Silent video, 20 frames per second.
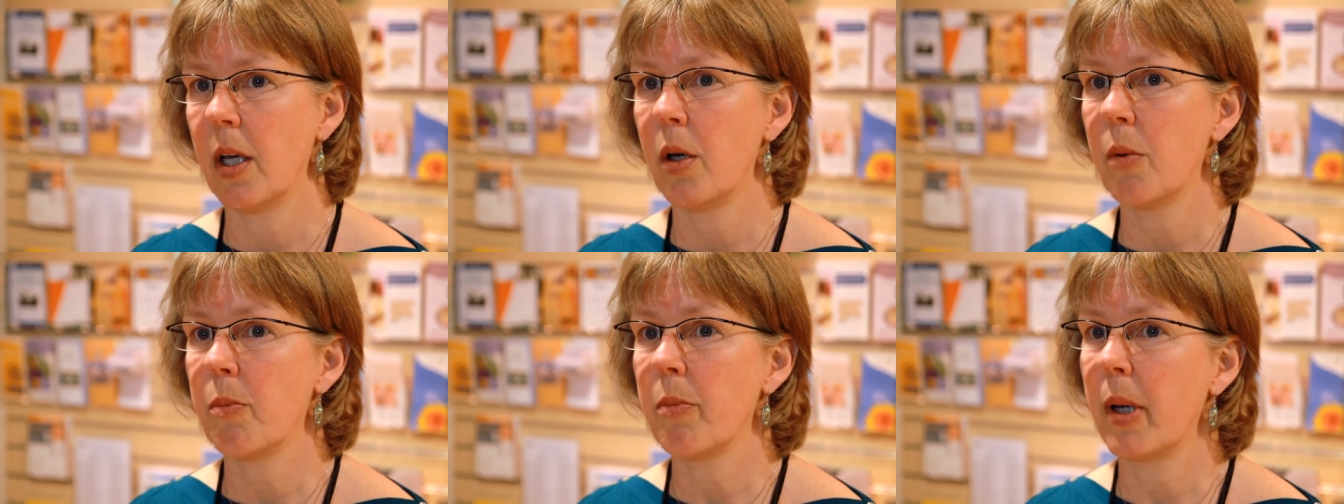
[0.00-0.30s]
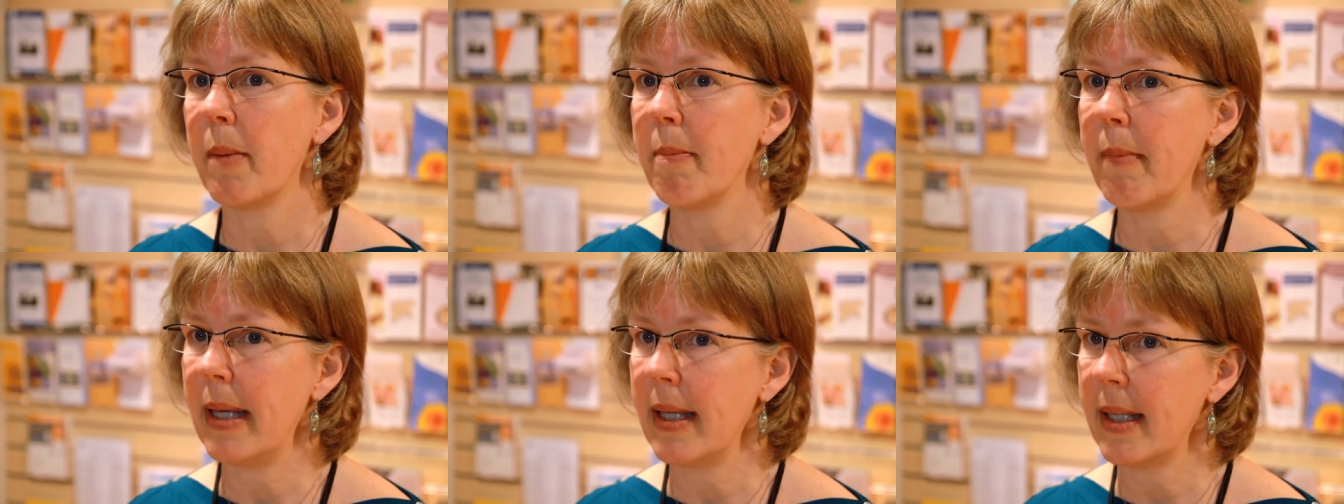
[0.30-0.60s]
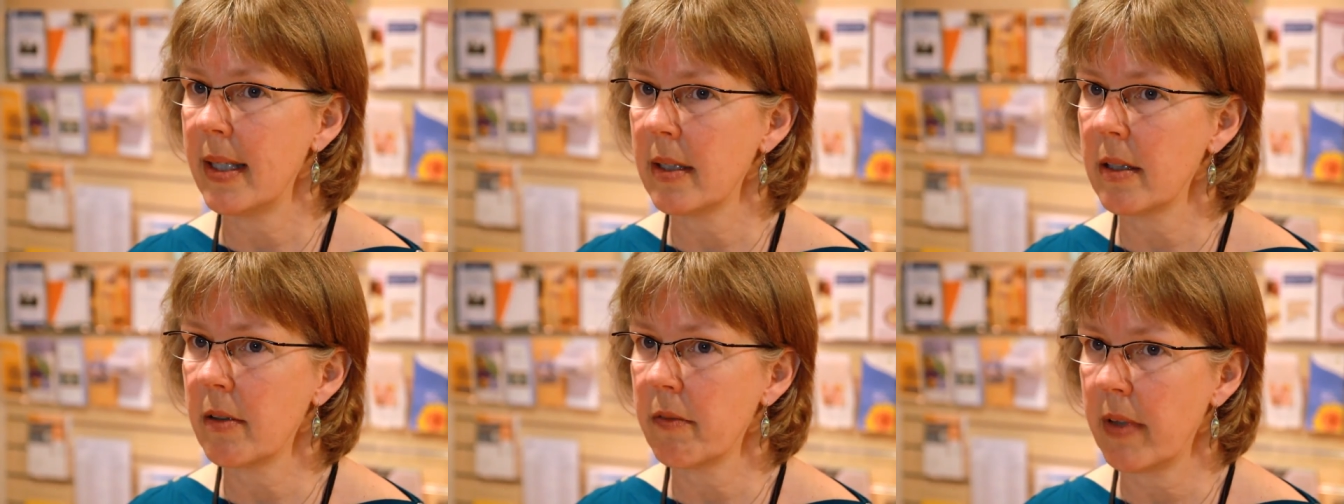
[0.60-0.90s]
by
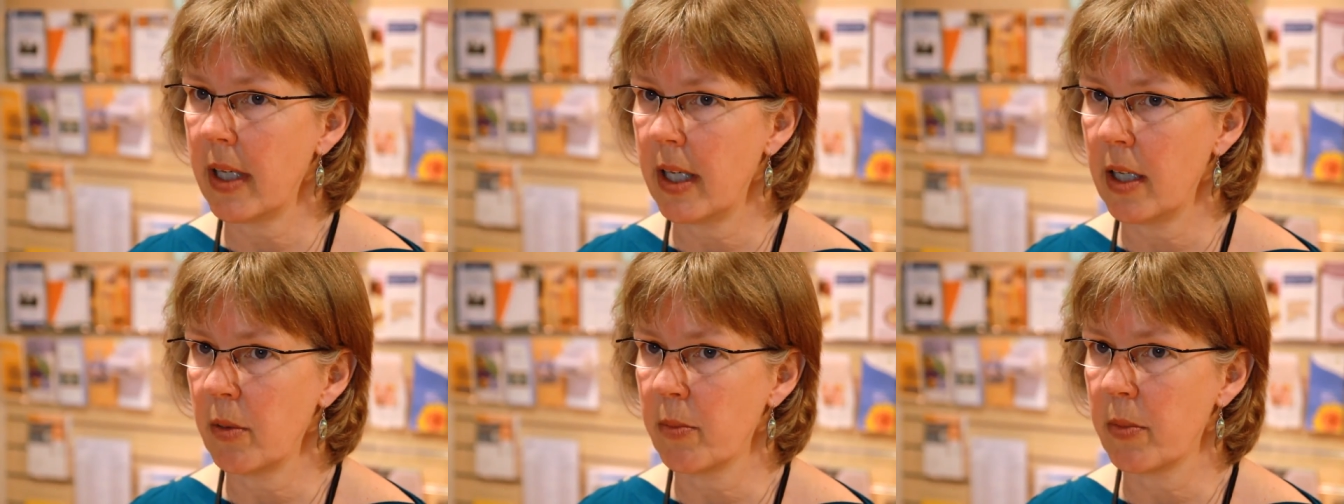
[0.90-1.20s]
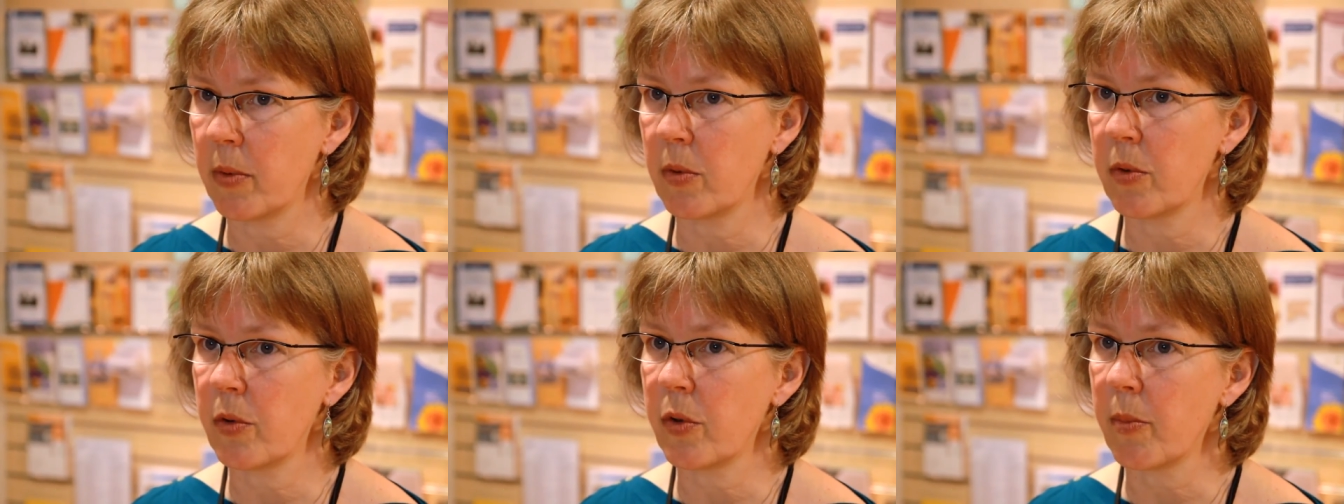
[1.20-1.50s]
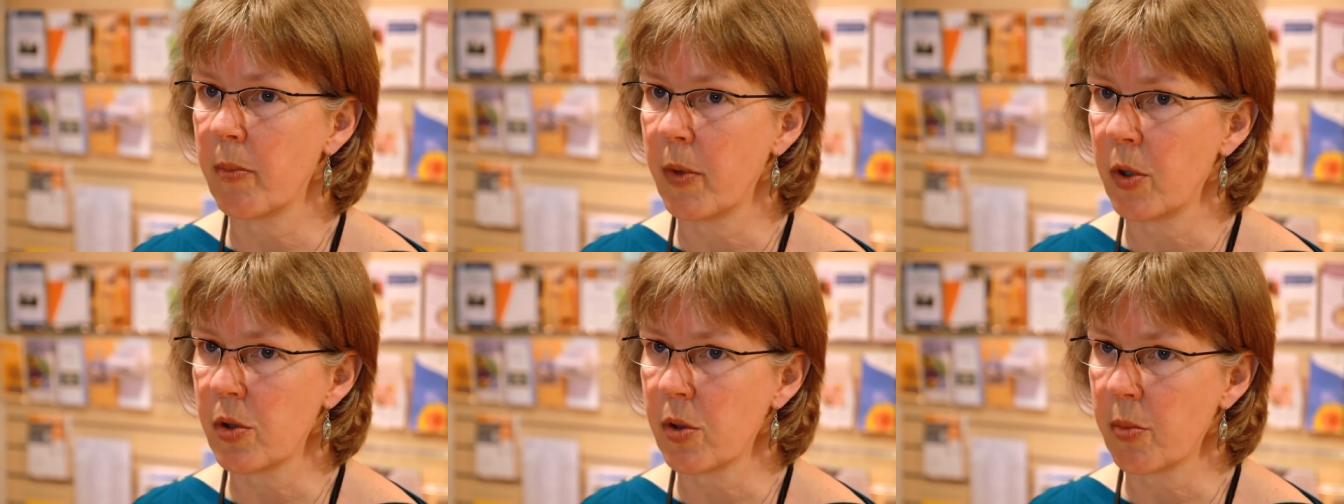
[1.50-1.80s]
making available the
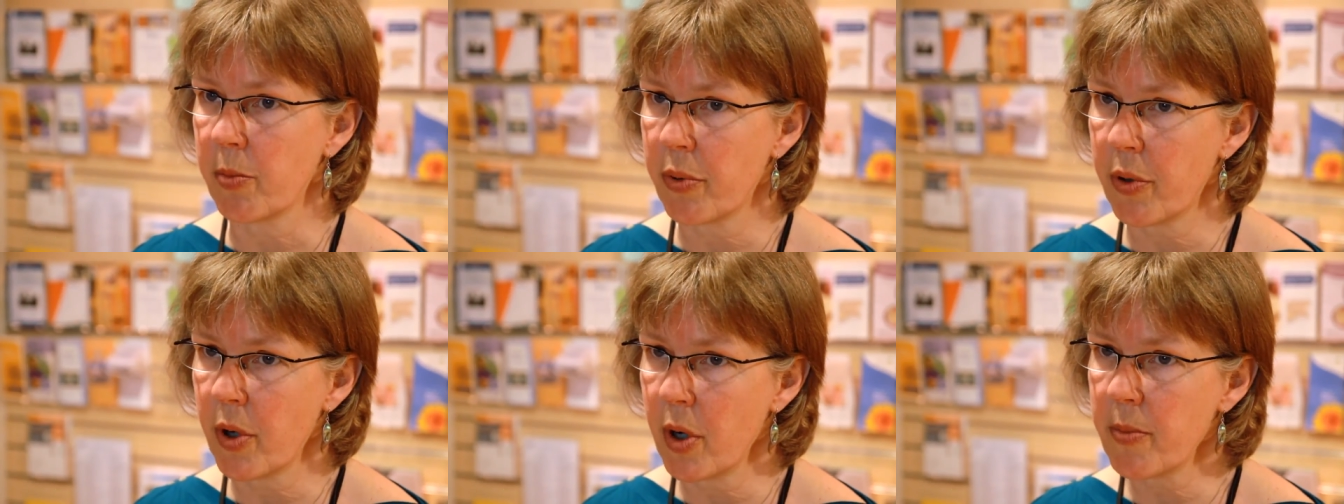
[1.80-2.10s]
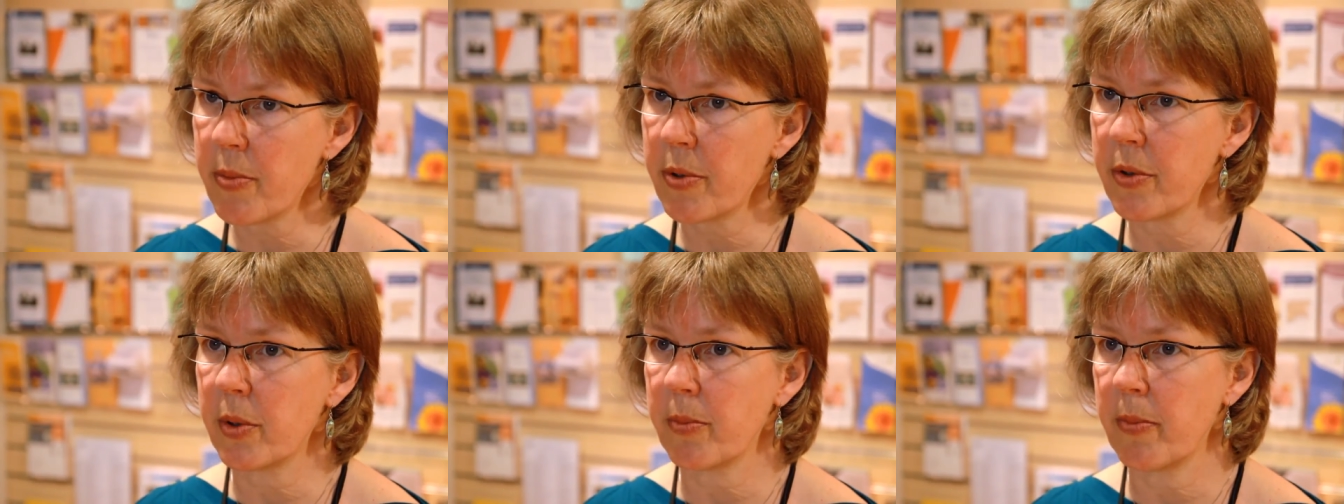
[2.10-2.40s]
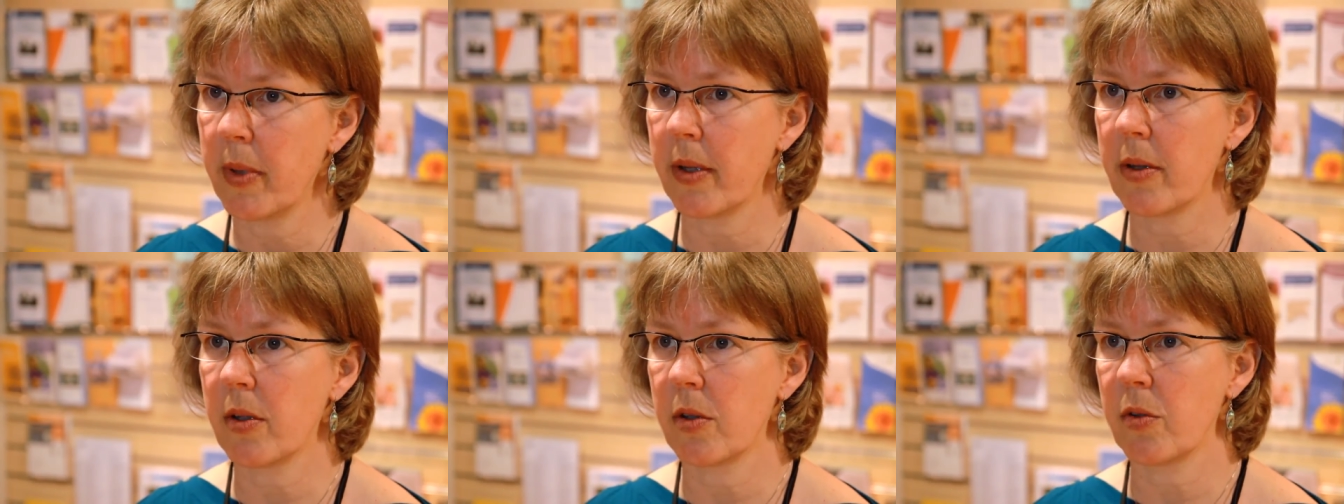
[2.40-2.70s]
most appropriate
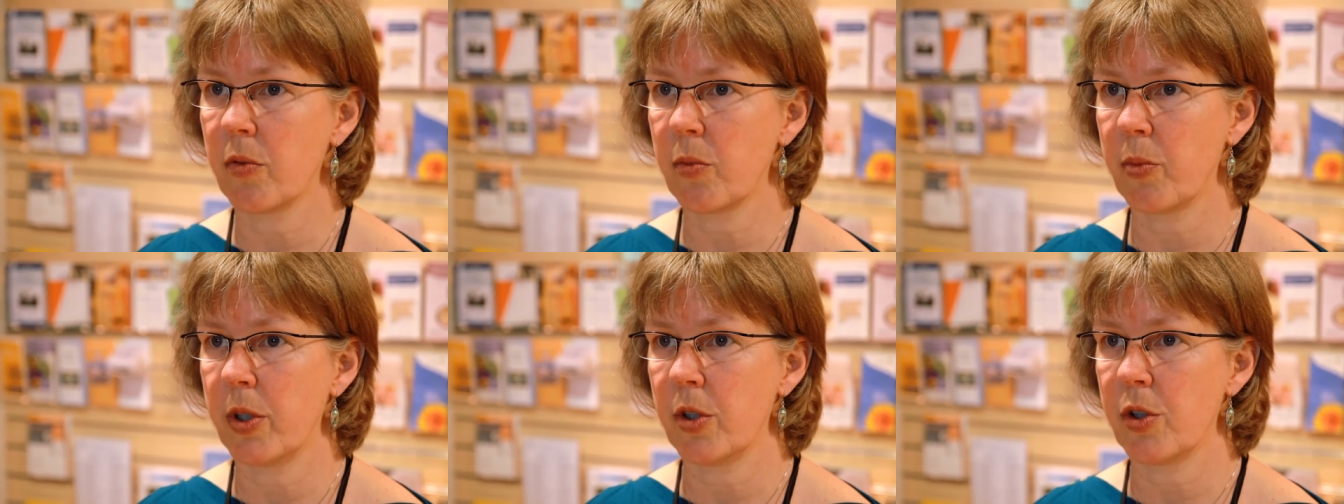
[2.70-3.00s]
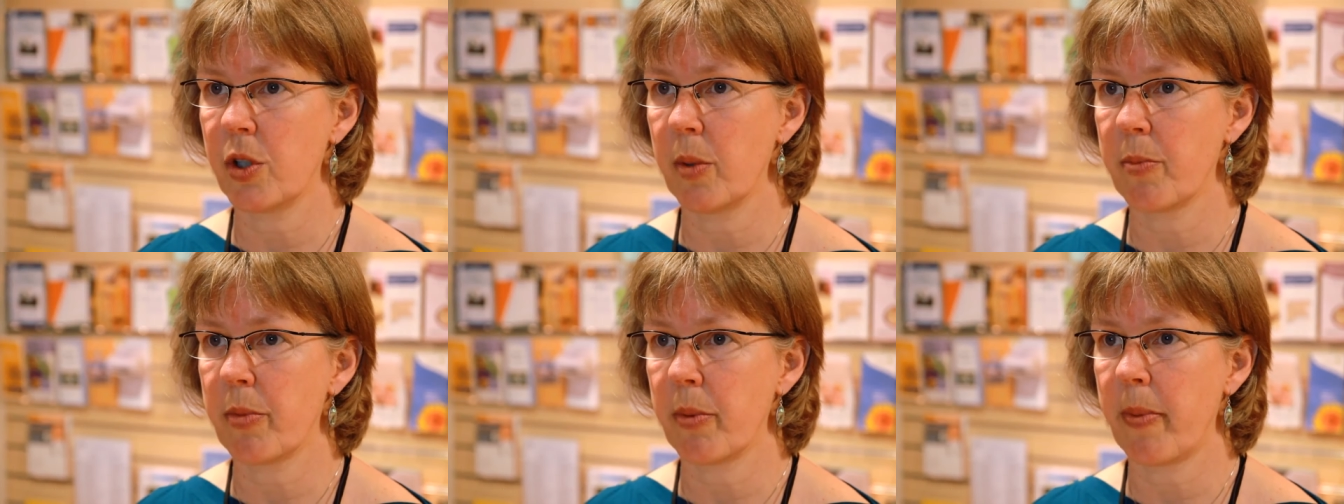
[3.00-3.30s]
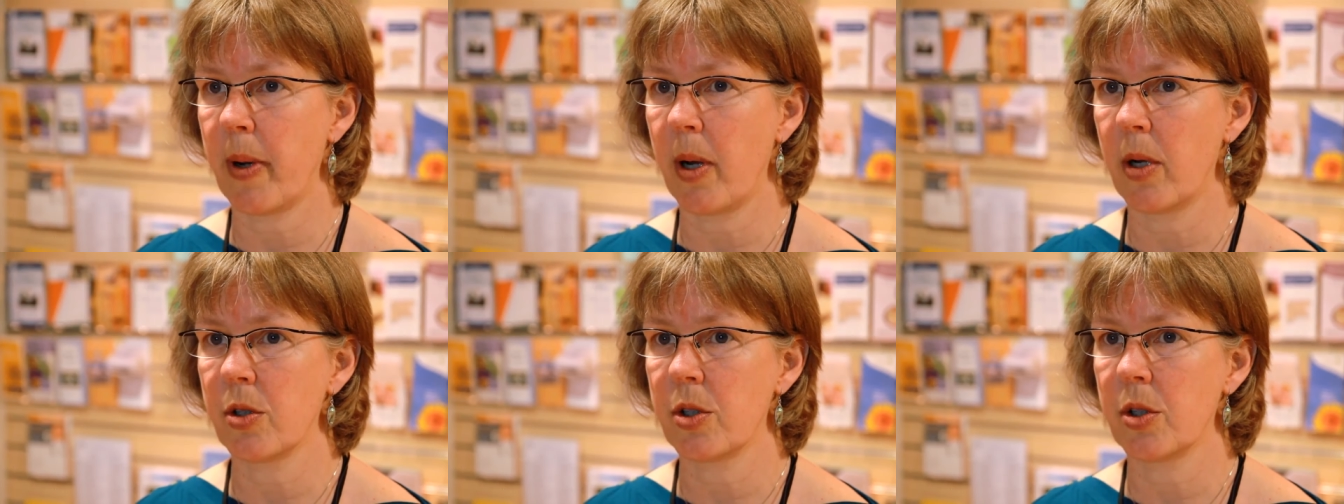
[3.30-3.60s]
method of wheelchair
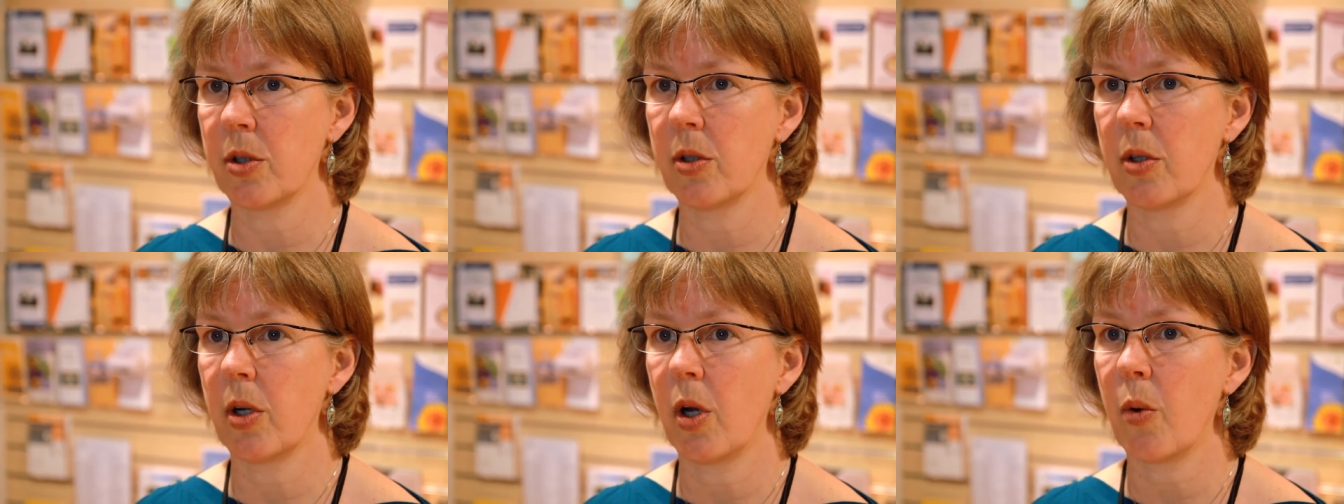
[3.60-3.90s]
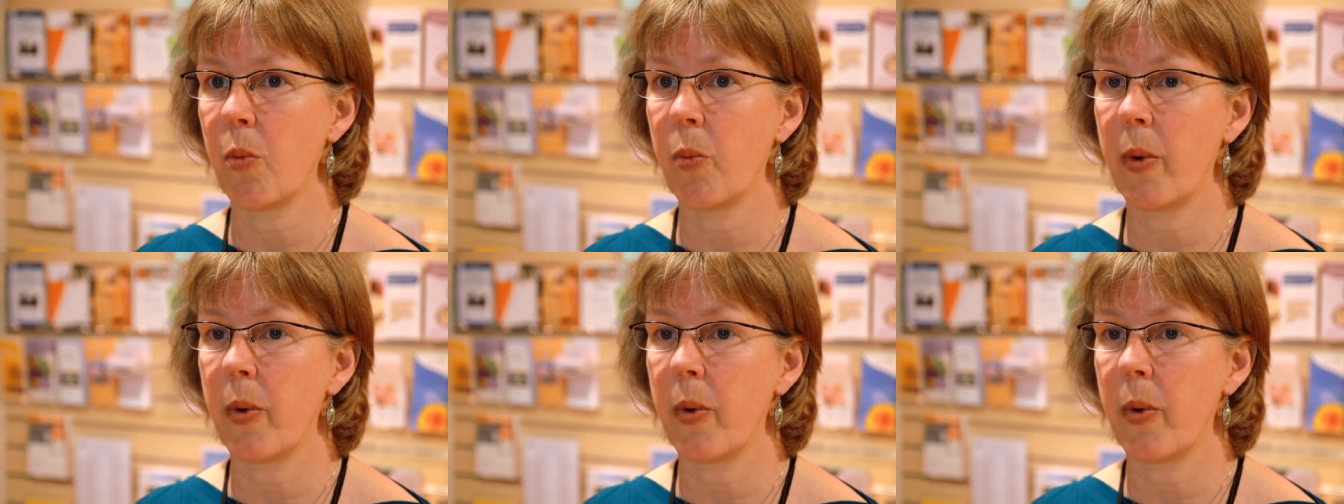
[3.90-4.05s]
propulsion,